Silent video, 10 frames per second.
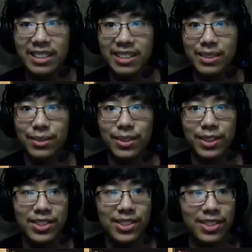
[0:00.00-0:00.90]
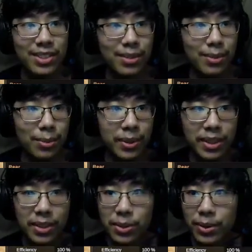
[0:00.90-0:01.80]
Because first, we
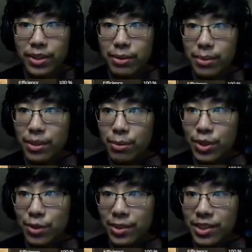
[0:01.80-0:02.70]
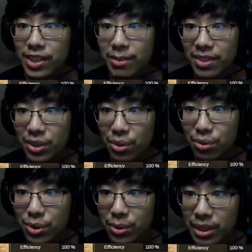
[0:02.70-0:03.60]
are going to be removing some of the
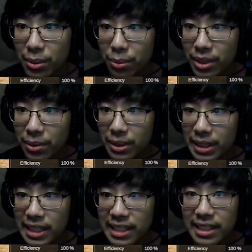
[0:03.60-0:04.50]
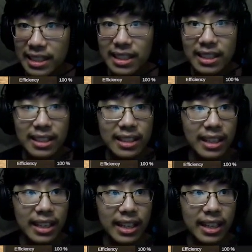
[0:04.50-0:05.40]
crew that we'll need.
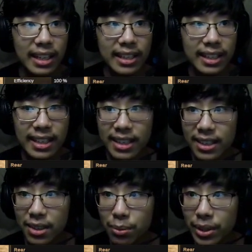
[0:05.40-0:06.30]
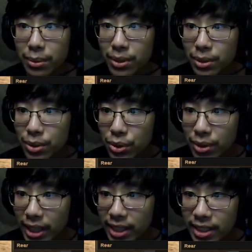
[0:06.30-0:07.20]
And then we will
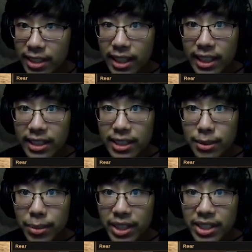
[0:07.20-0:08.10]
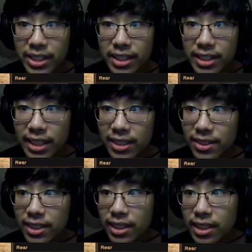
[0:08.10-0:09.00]
try to like spacing it out.